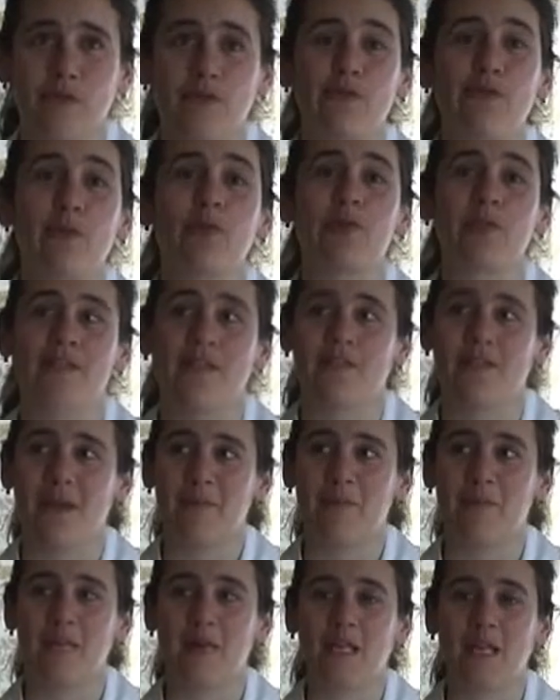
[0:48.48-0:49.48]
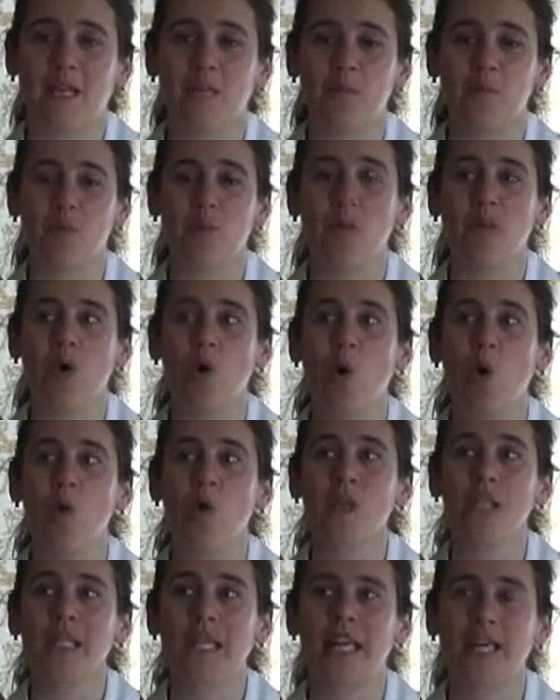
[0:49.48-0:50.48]
the floors at that point and put a
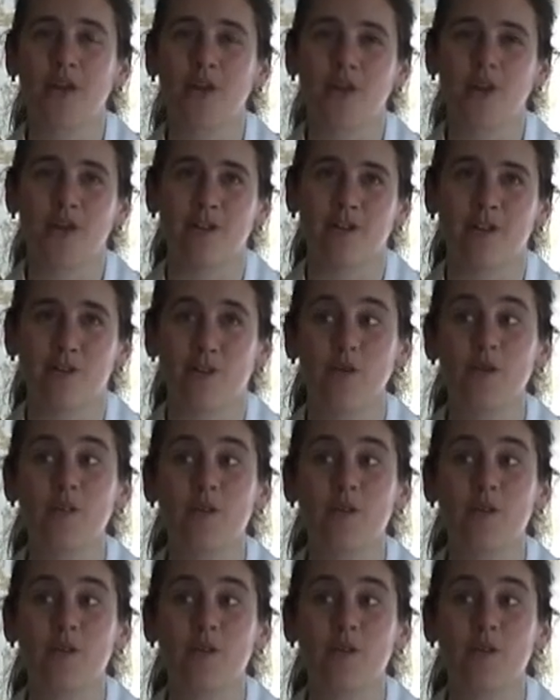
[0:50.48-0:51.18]
whole layer of